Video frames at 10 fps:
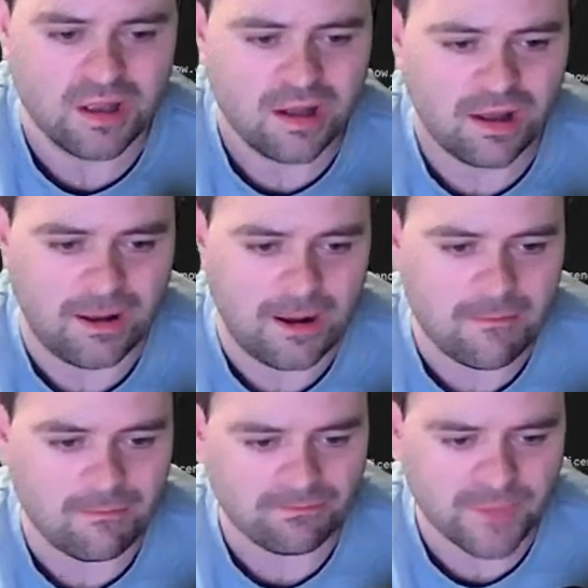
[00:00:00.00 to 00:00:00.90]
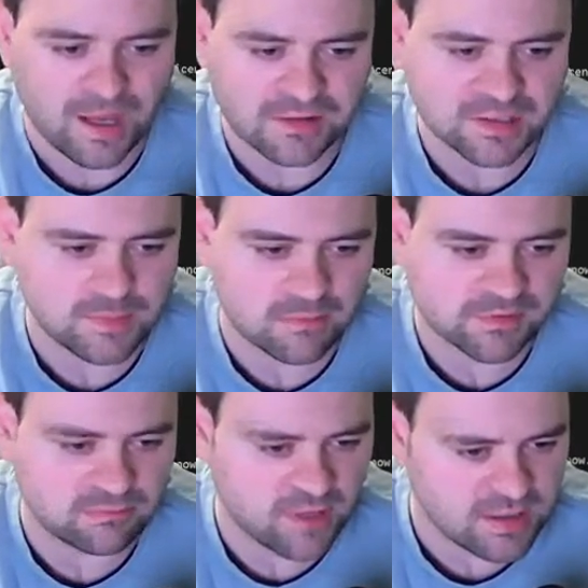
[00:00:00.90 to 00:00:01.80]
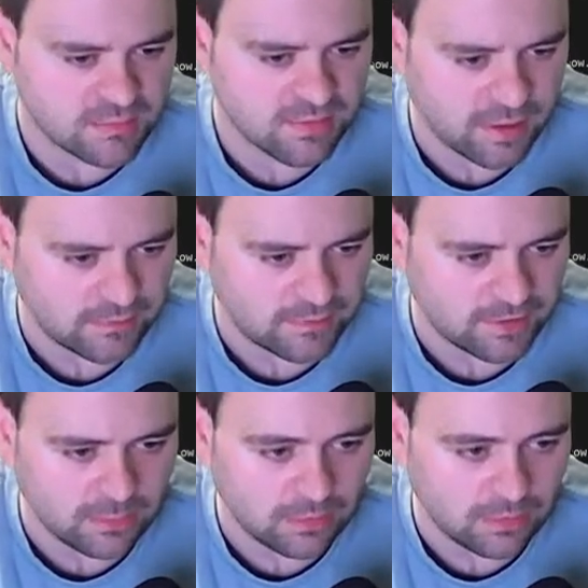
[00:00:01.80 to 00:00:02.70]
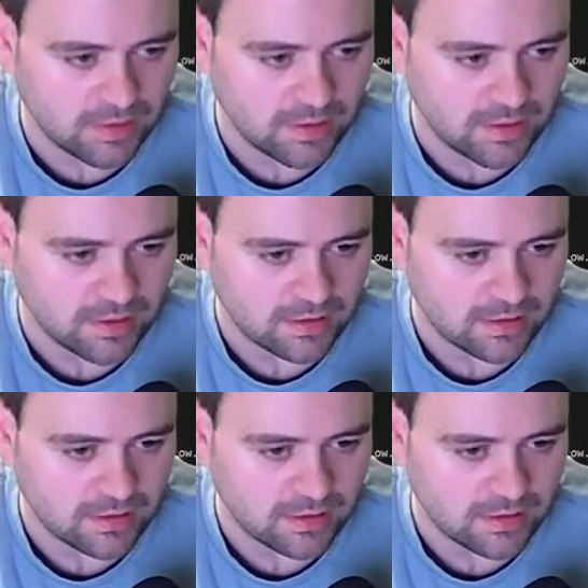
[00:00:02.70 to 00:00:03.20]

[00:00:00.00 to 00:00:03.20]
It has come up with some random stuff down the bottom in here.